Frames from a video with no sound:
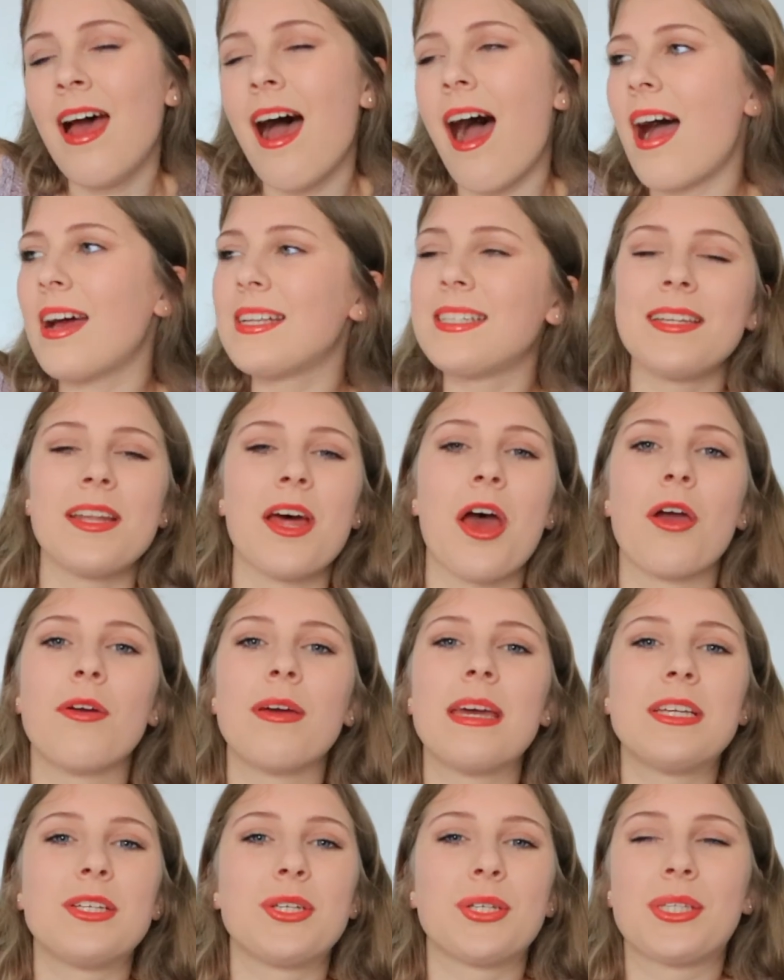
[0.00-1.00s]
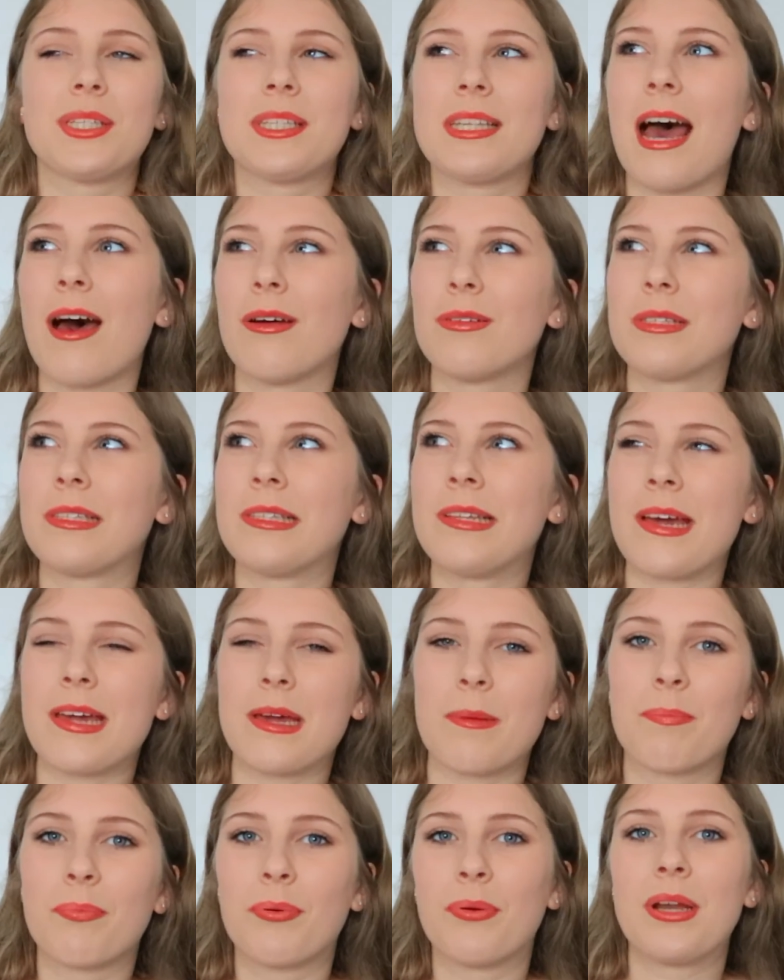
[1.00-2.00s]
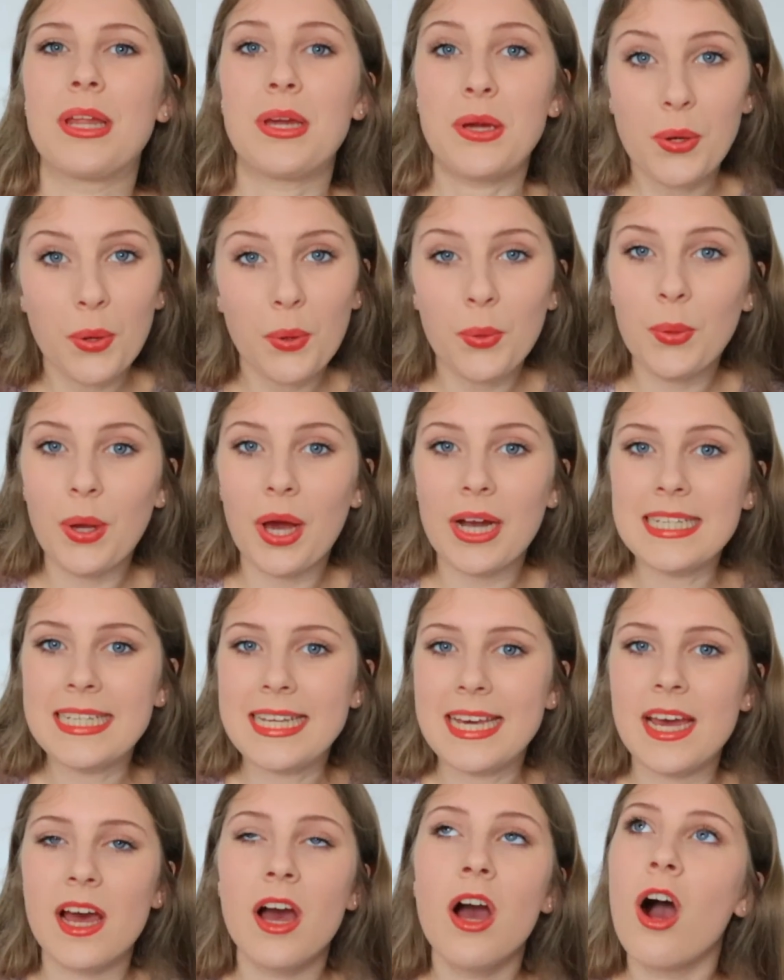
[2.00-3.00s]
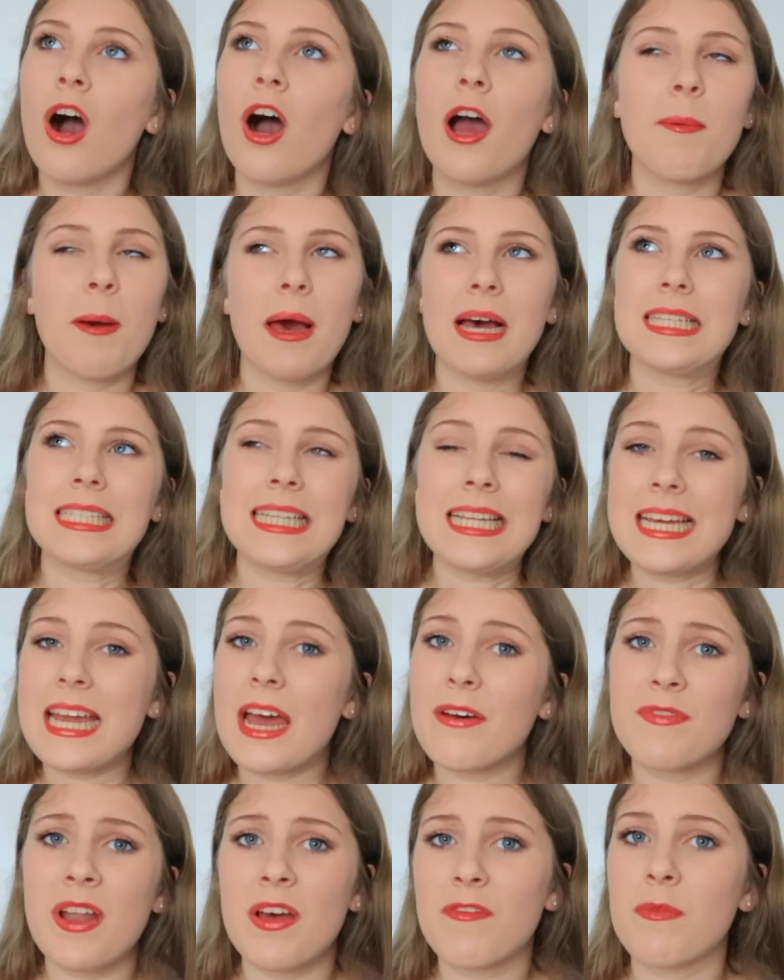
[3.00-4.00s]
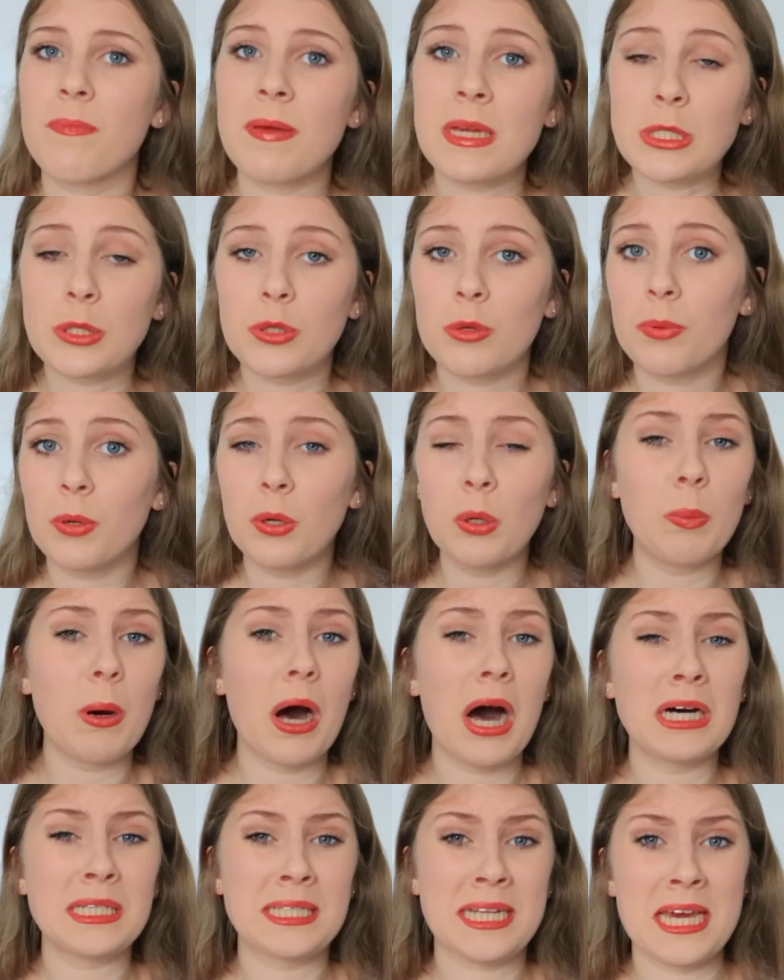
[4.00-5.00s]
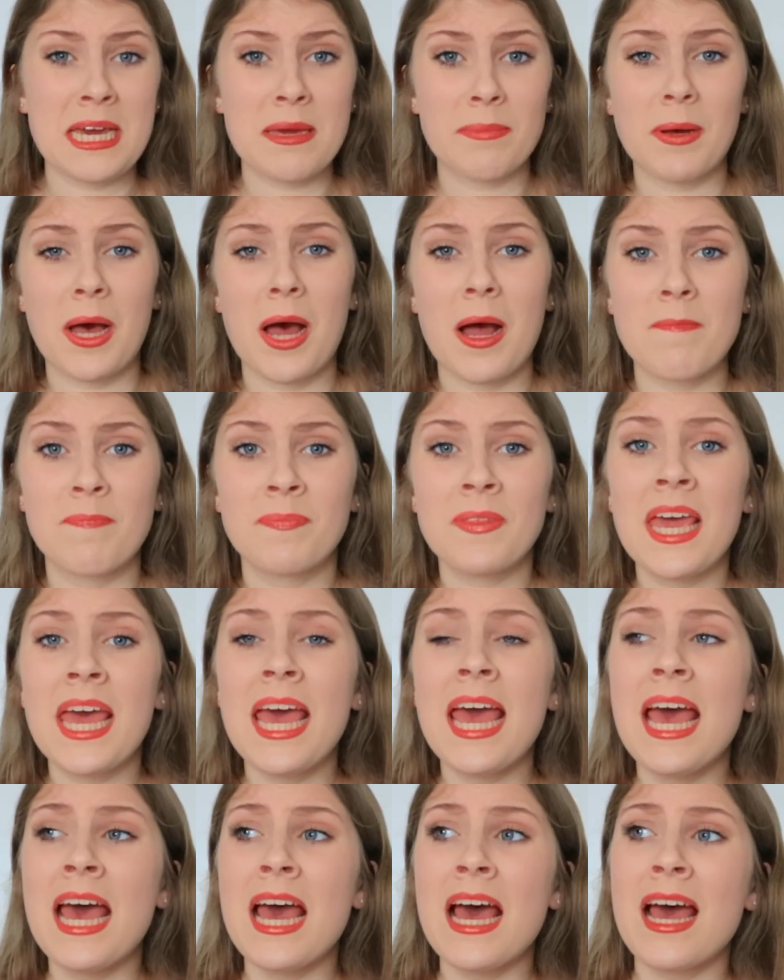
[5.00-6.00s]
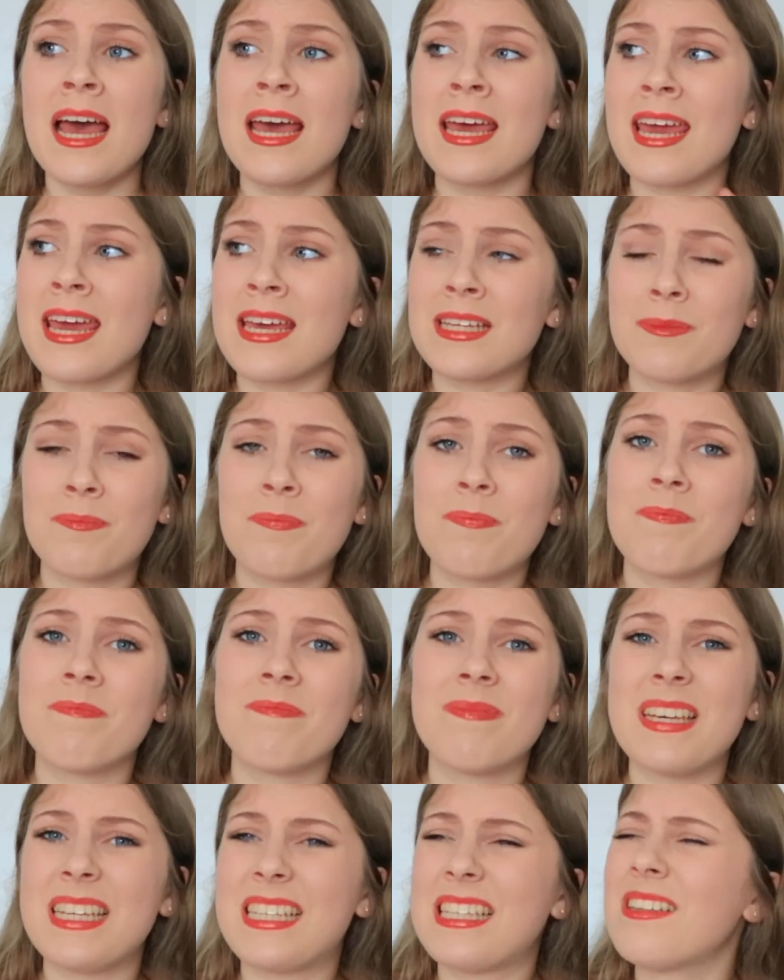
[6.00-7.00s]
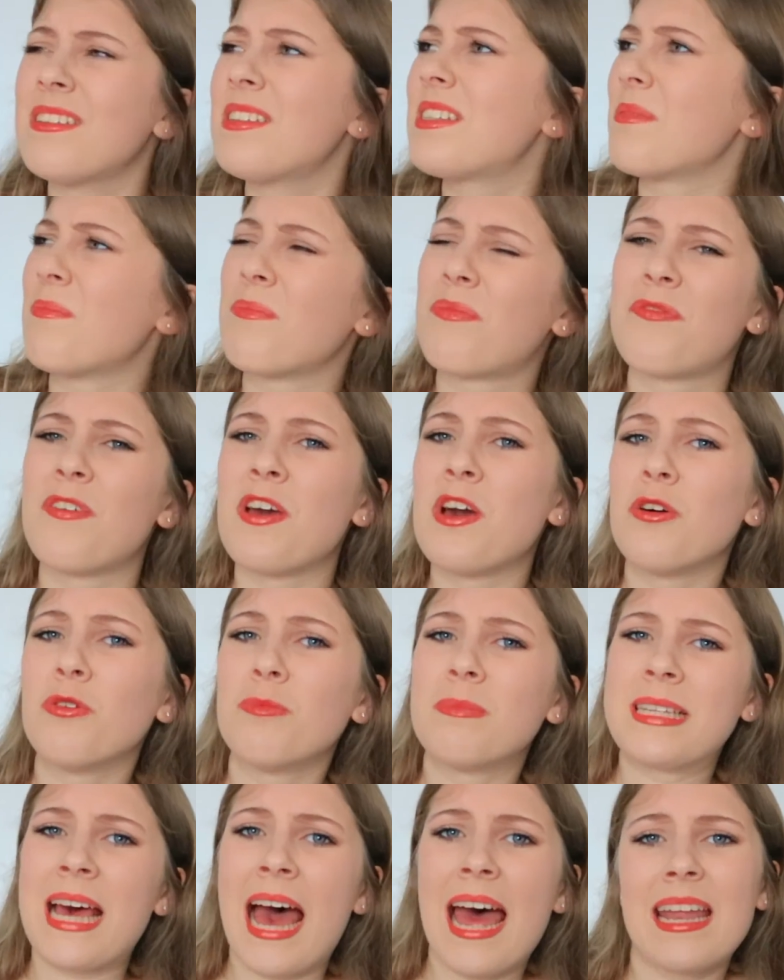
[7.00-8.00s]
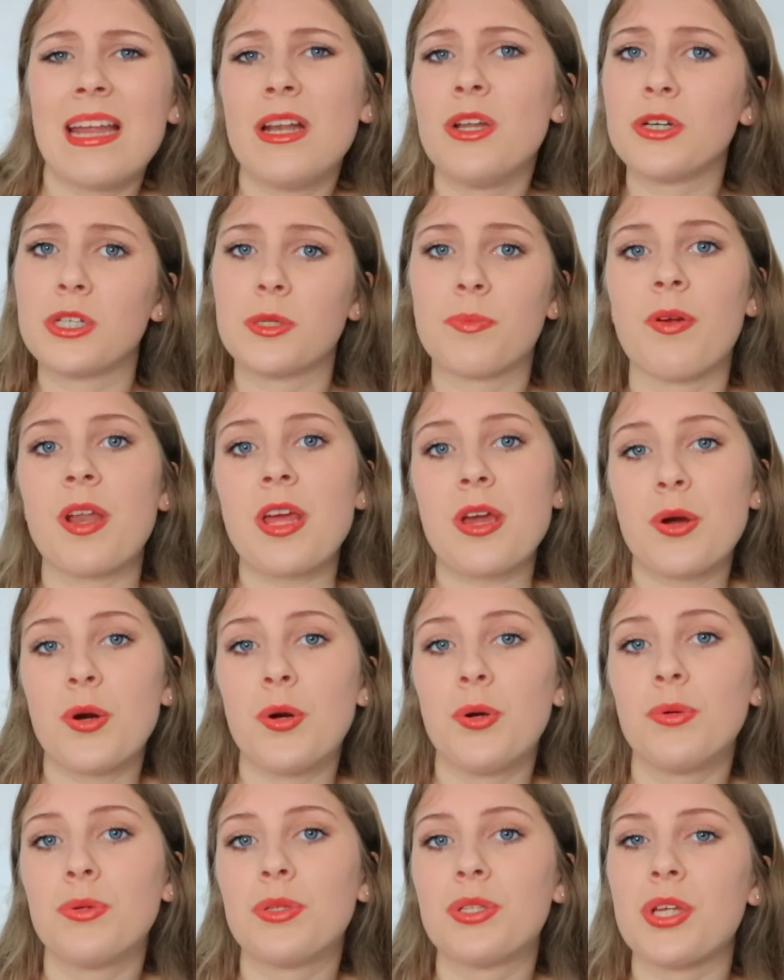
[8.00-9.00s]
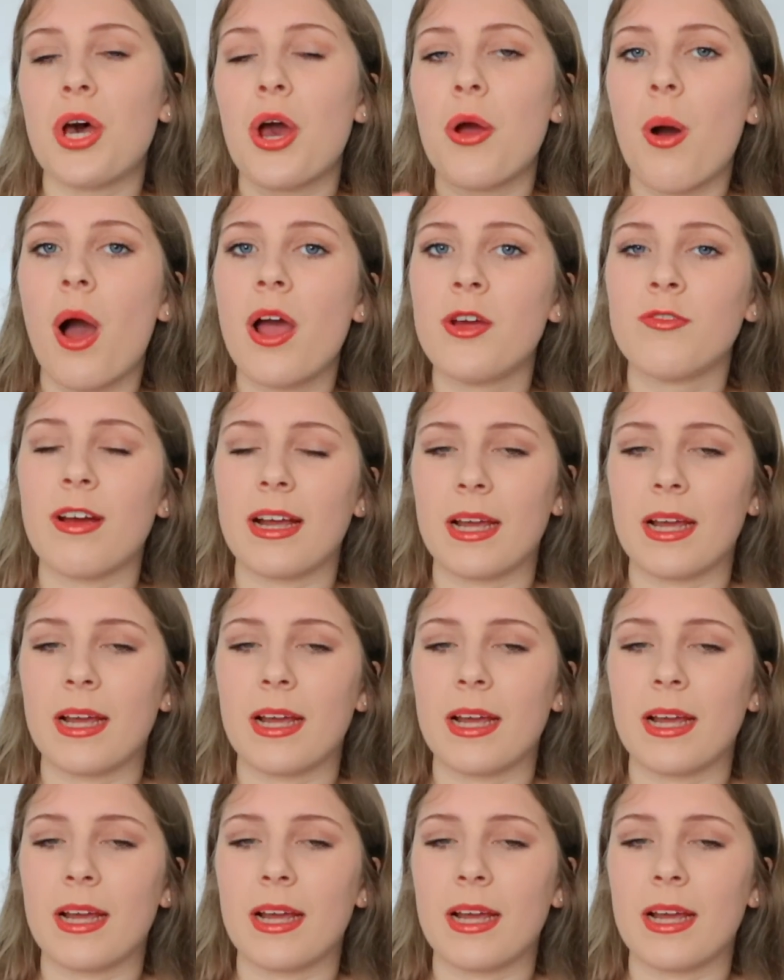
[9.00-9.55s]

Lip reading: I don't know, it just sounds like a pretty cool idea. I personally have never been to a pool party, but it's in some films and it looks pretty cool, so I'd